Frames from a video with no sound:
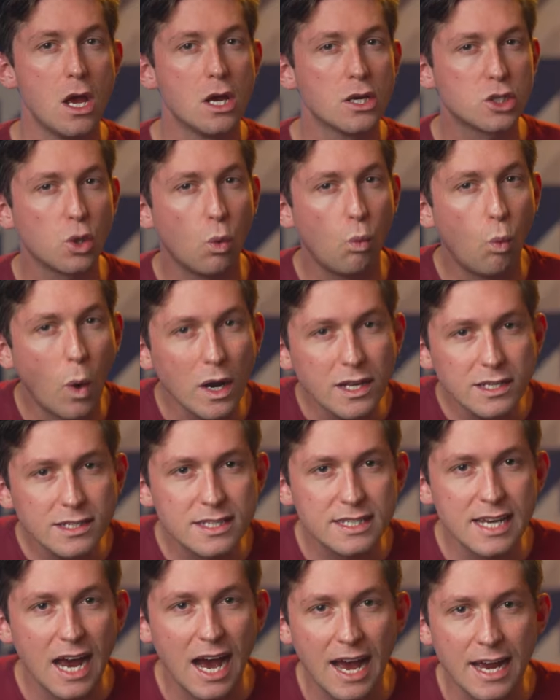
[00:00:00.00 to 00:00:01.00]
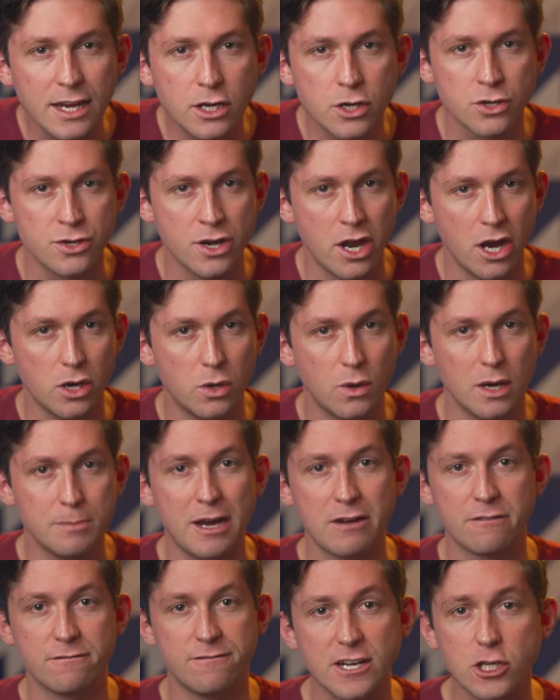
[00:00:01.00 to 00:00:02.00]
So, what does Tiger know
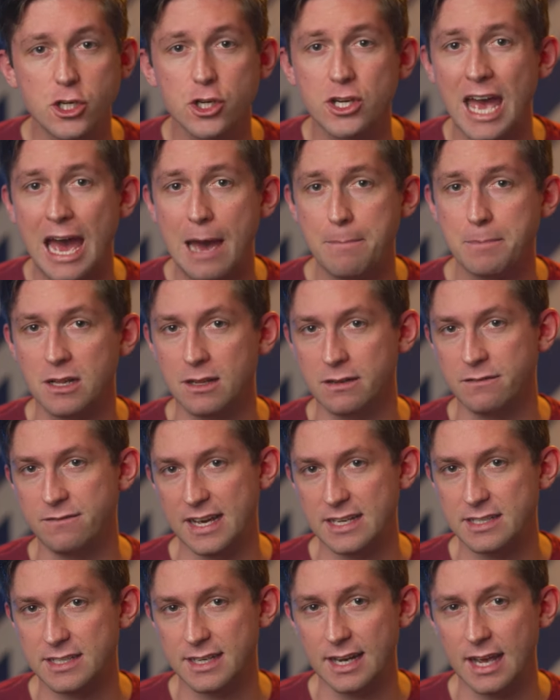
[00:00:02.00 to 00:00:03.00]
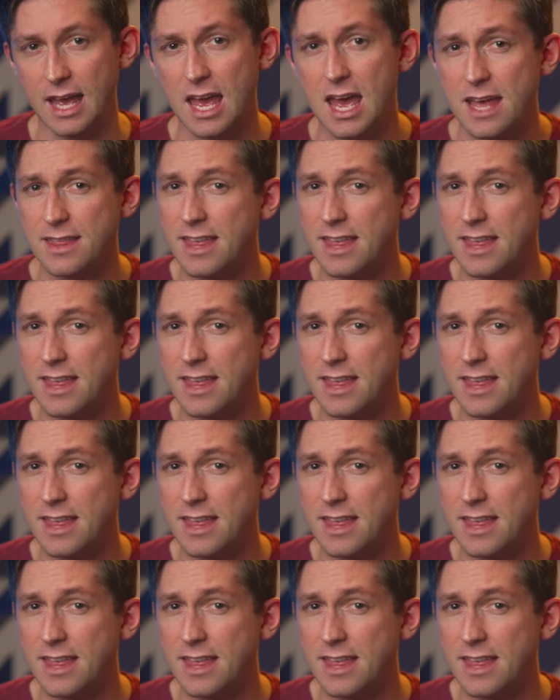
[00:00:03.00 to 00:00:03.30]
about venture capital investing